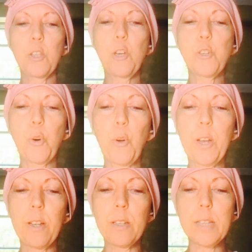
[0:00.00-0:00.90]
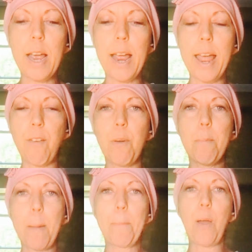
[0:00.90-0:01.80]
Neutral oils I have
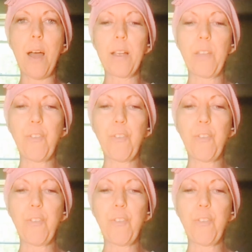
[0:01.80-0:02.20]
on my blog.